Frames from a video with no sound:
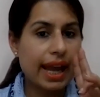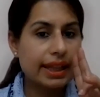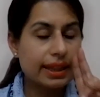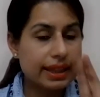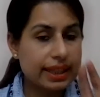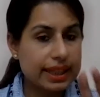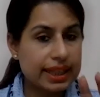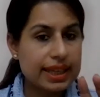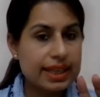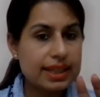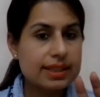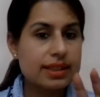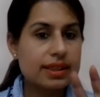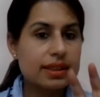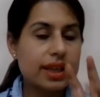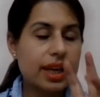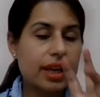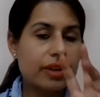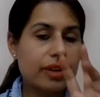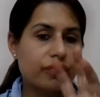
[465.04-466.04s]
and
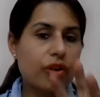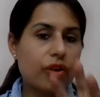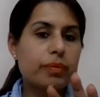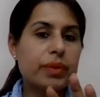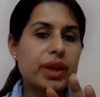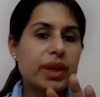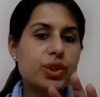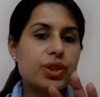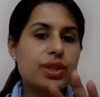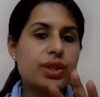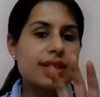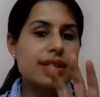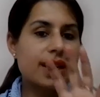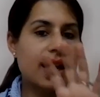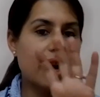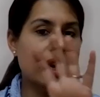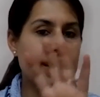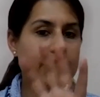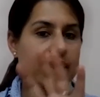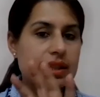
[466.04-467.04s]
these
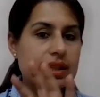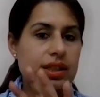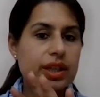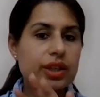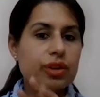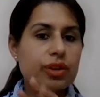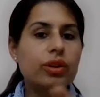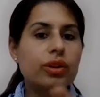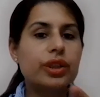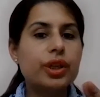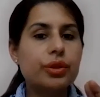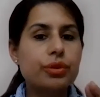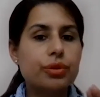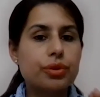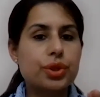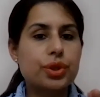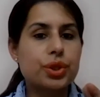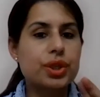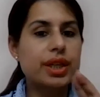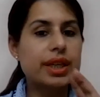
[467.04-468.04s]
informations are listed on the
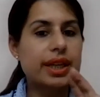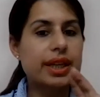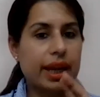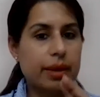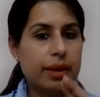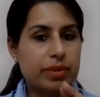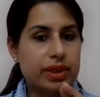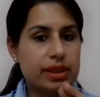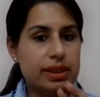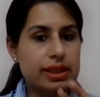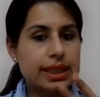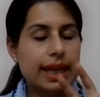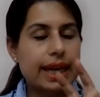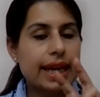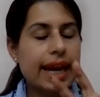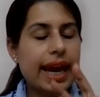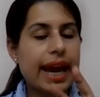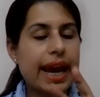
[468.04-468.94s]
nutrition labels.